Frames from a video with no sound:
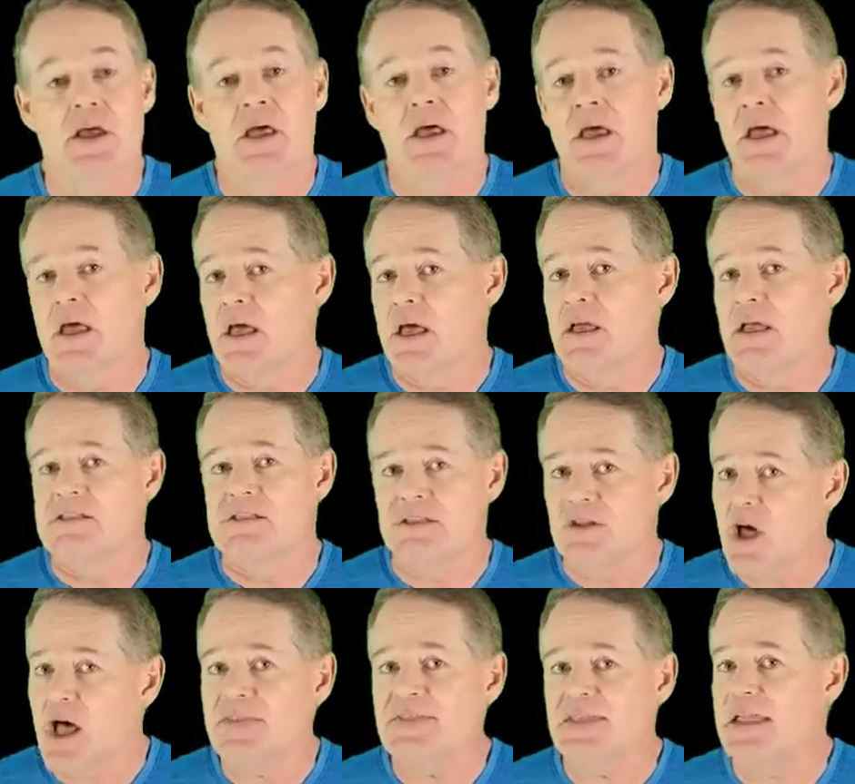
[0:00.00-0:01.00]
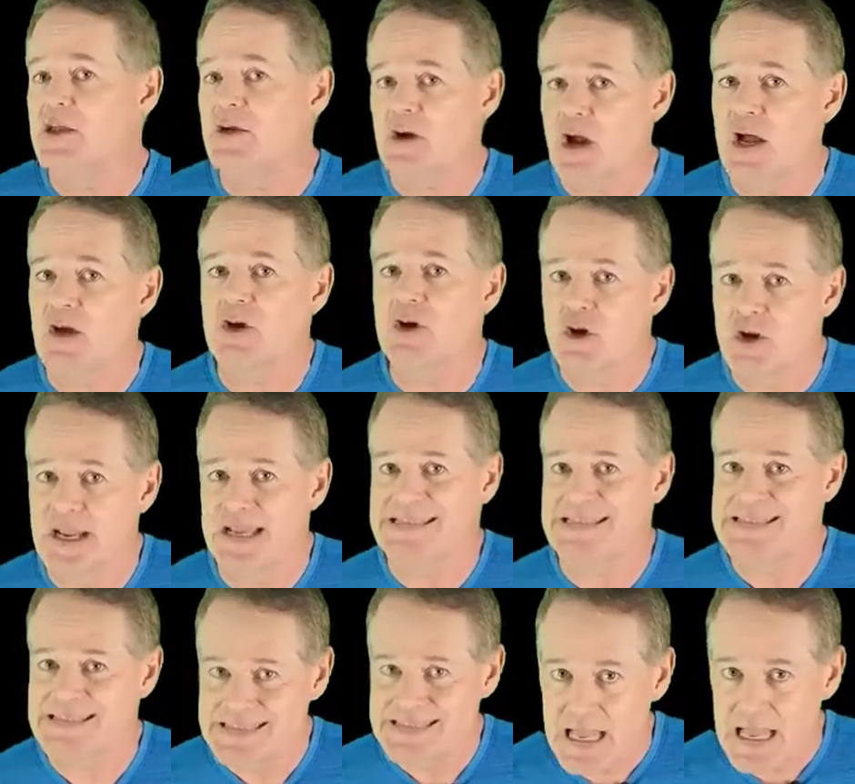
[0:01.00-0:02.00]
It's not that you're not good at
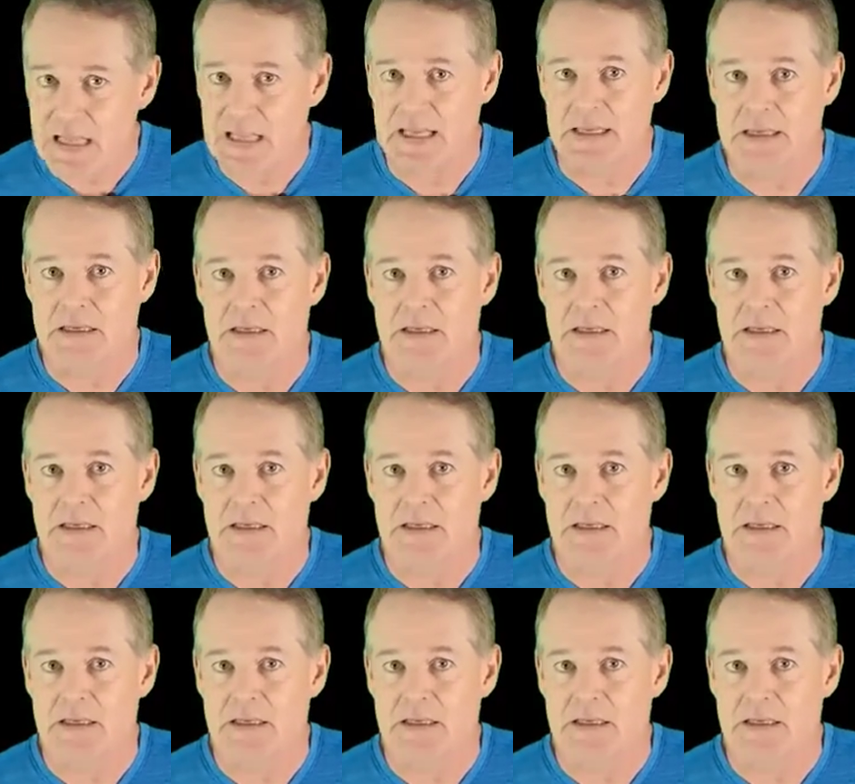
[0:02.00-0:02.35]
selling.